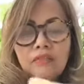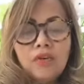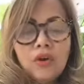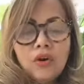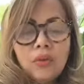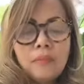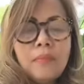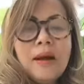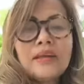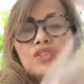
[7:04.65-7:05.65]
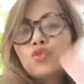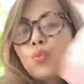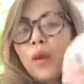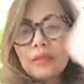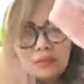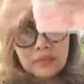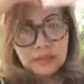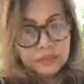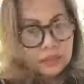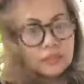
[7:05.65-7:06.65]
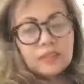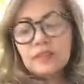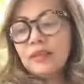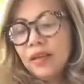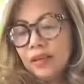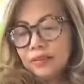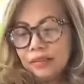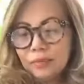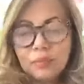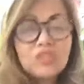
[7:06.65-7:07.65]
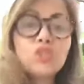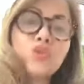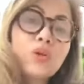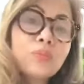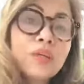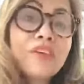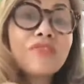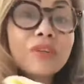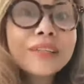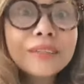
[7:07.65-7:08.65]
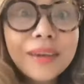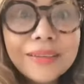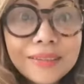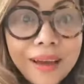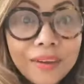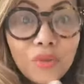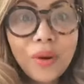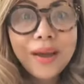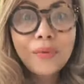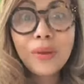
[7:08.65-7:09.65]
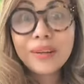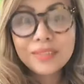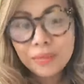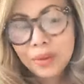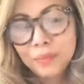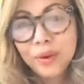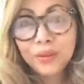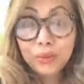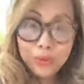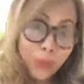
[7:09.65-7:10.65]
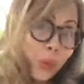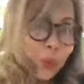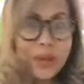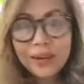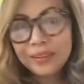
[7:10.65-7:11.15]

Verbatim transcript: for my sweat just in case and but she told me if in case I cry when I see my mother oh well